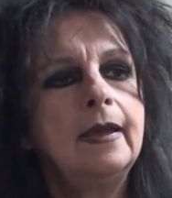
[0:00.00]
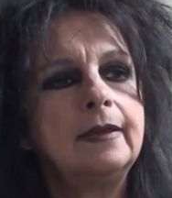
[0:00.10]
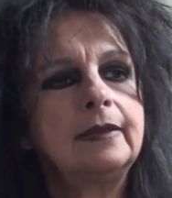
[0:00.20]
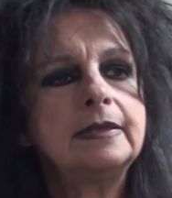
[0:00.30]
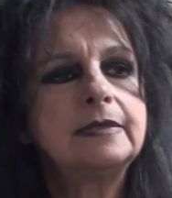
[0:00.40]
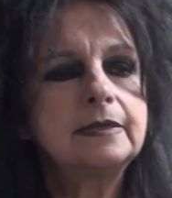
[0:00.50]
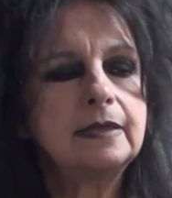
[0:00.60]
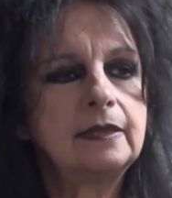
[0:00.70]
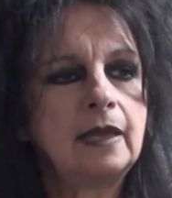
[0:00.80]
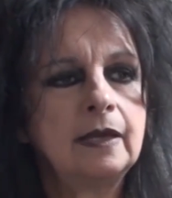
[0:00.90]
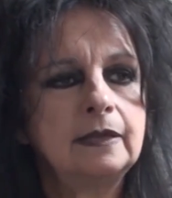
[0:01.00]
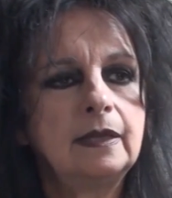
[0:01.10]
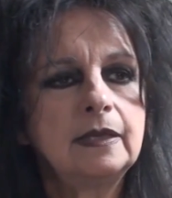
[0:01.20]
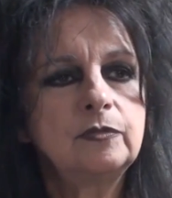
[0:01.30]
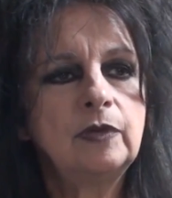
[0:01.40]
And I think that
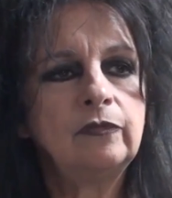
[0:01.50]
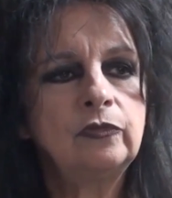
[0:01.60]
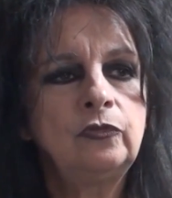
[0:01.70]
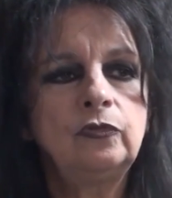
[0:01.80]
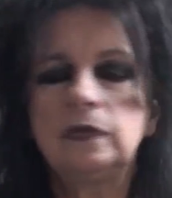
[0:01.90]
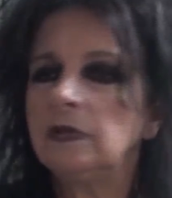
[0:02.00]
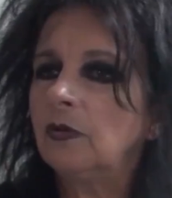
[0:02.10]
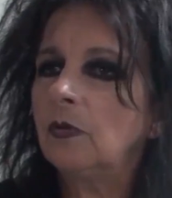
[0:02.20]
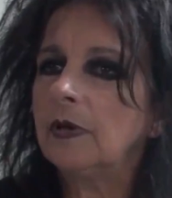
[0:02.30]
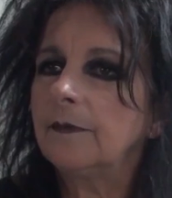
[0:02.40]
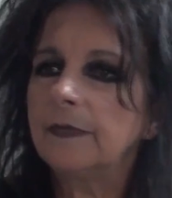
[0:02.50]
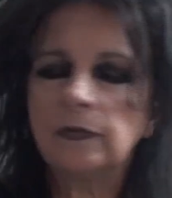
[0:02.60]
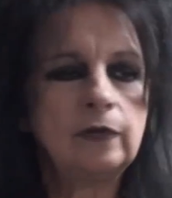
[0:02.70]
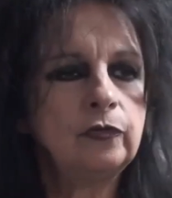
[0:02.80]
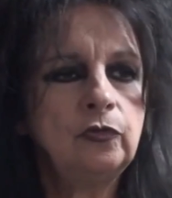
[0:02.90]
architects, we have a duty in a way.
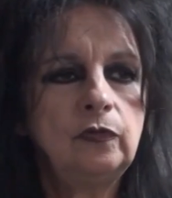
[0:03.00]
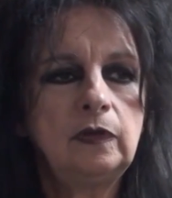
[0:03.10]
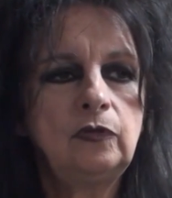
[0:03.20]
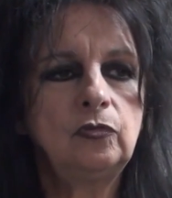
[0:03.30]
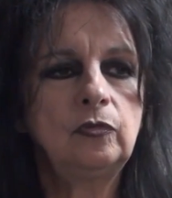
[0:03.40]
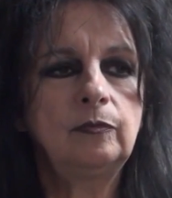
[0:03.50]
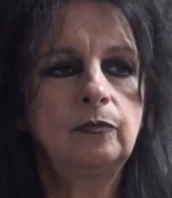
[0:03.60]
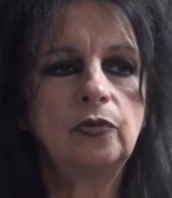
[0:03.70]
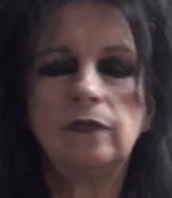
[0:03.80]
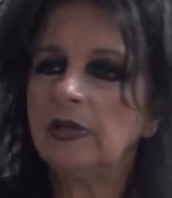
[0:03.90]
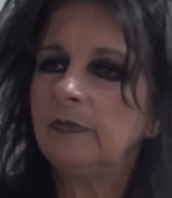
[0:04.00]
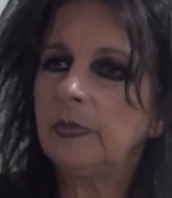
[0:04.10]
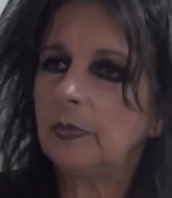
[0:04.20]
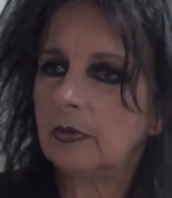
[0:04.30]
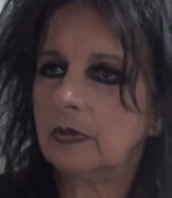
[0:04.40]
We have a duty to provide
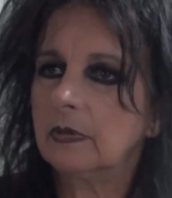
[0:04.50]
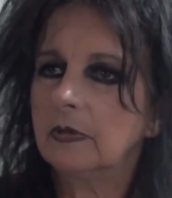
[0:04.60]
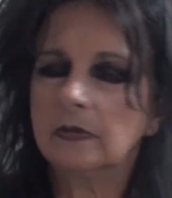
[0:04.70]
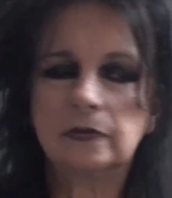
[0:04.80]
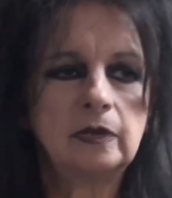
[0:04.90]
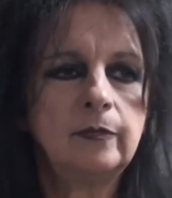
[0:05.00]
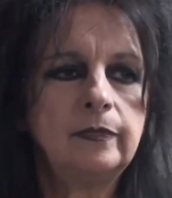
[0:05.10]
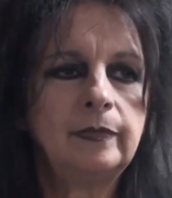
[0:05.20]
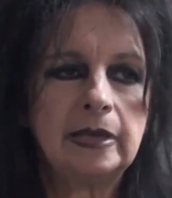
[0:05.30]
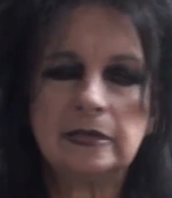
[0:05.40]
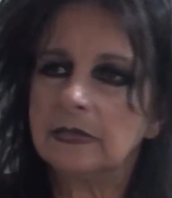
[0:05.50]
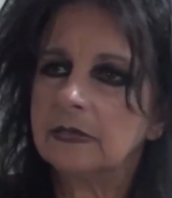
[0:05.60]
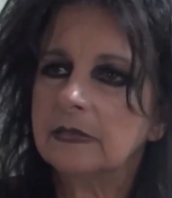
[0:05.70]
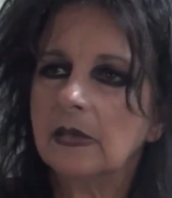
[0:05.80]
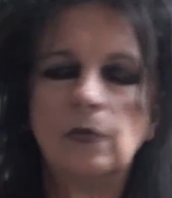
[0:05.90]
people some
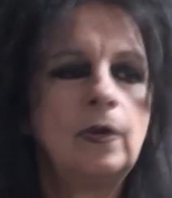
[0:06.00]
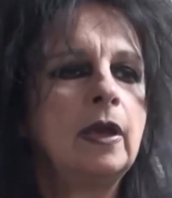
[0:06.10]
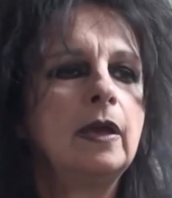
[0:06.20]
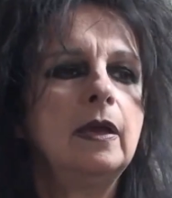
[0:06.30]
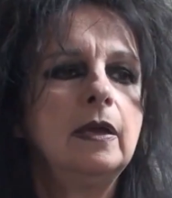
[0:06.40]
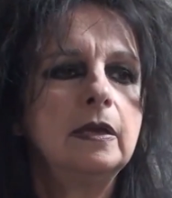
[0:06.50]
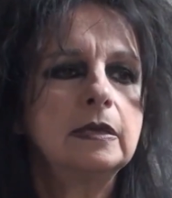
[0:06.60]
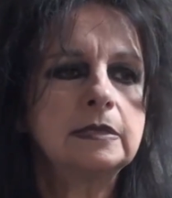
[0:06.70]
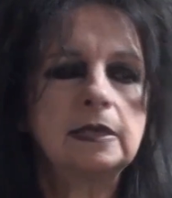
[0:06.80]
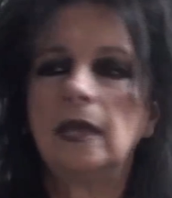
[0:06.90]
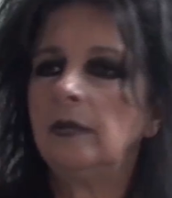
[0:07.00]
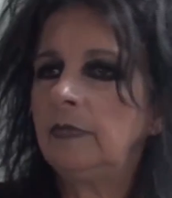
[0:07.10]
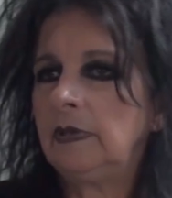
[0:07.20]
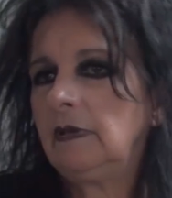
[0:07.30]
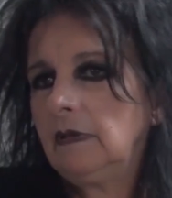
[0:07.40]
places where they can
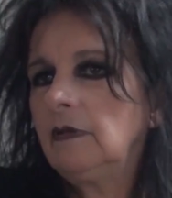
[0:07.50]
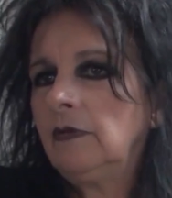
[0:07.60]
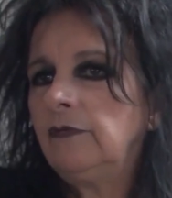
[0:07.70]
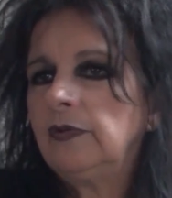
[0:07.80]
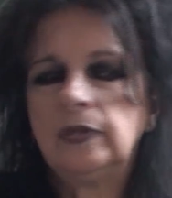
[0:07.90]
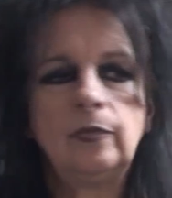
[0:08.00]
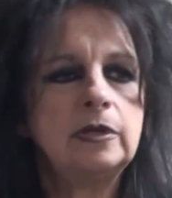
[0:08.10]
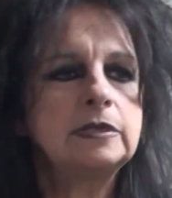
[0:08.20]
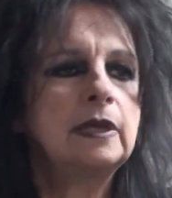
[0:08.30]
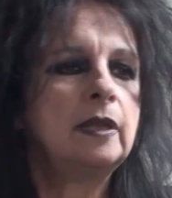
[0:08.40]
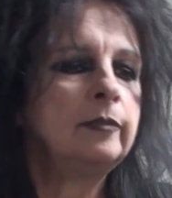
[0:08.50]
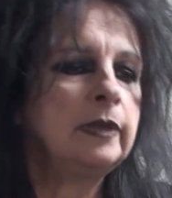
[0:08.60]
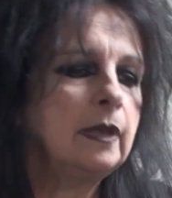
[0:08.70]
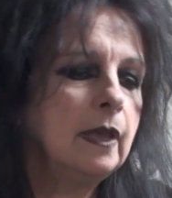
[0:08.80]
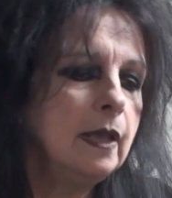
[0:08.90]
be comfortable, they can
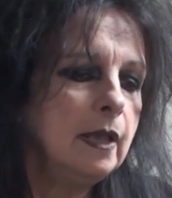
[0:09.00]
be